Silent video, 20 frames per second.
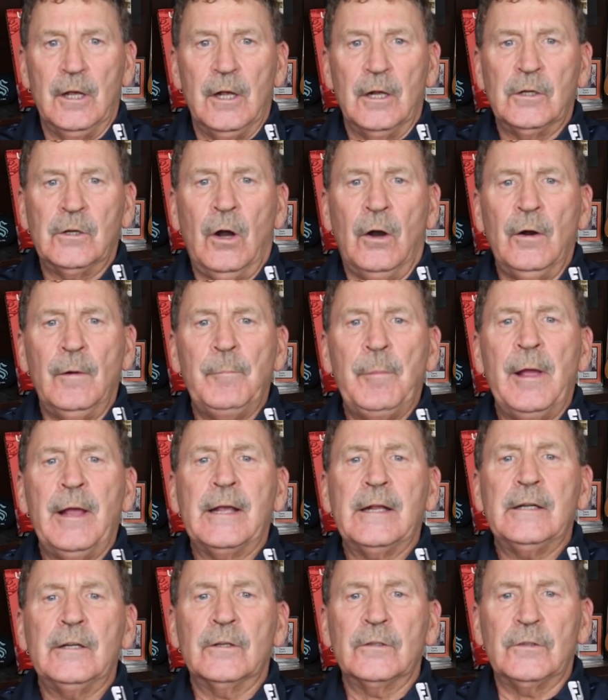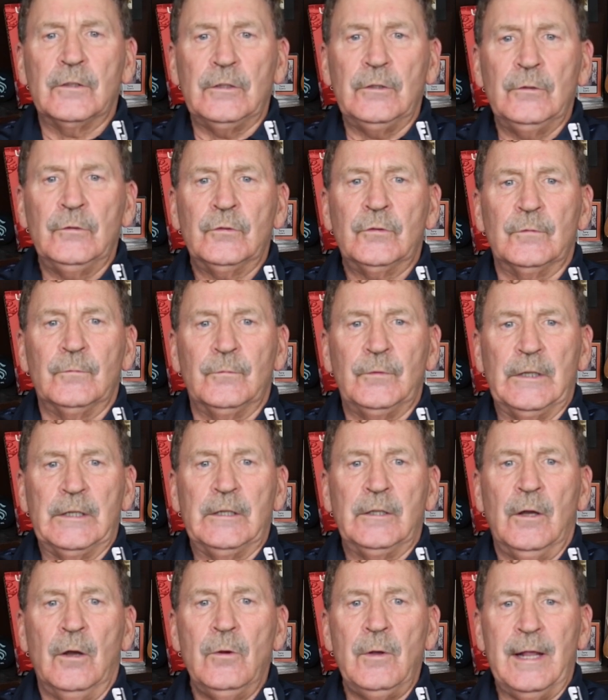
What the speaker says: Carl pioneered the use of video